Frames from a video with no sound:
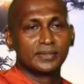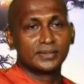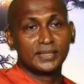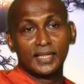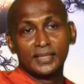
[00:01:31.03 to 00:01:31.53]

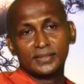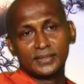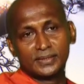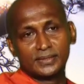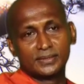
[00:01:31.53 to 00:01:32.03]

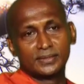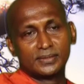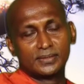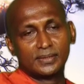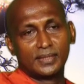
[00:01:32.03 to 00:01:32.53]
challenges
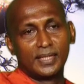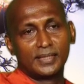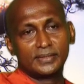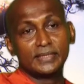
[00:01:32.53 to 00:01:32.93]
like